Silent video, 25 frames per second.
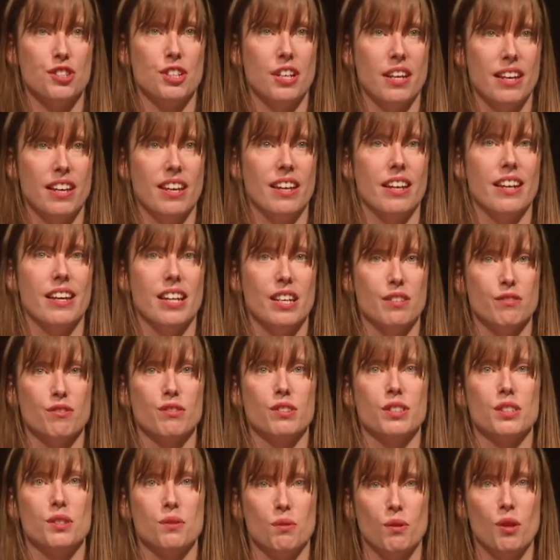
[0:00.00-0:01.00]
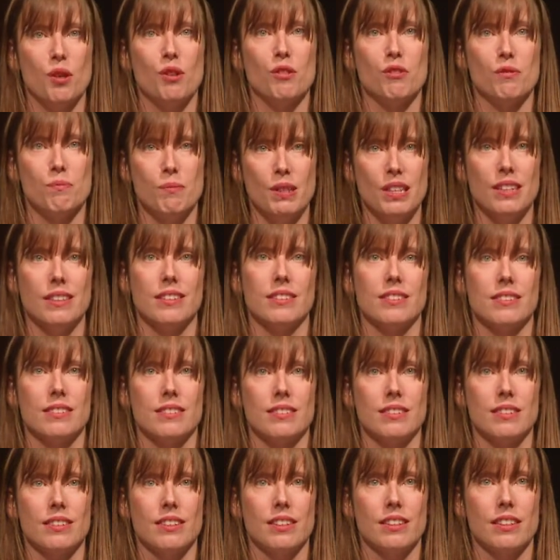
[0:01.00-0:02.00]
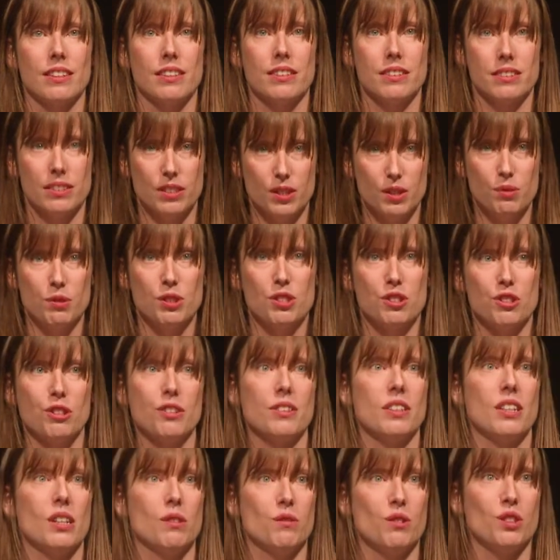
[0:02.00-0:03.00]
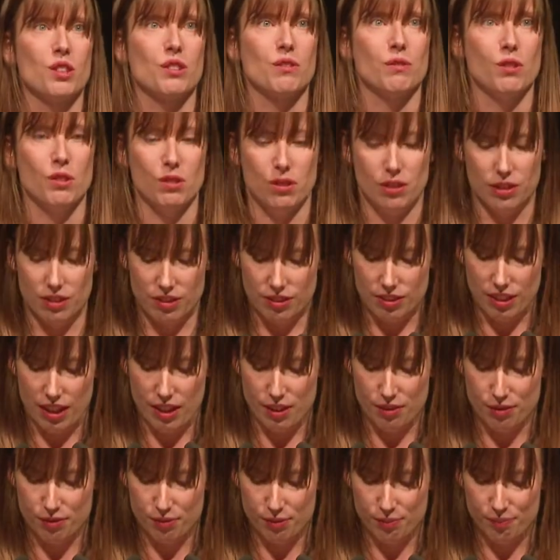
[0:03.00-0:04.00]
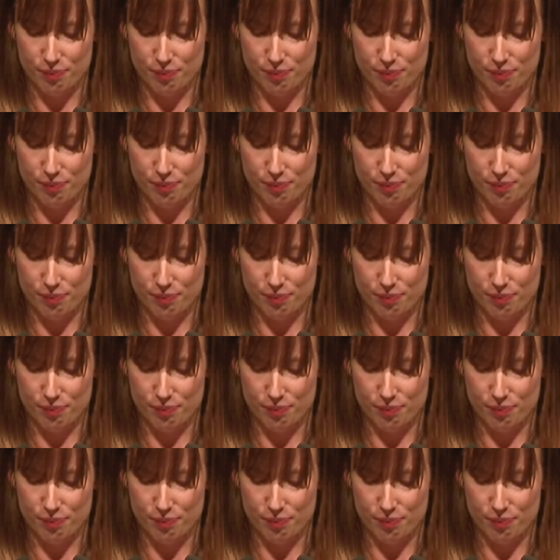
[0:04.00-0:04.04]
air every 12 minutes to ensure that our workforce is safe.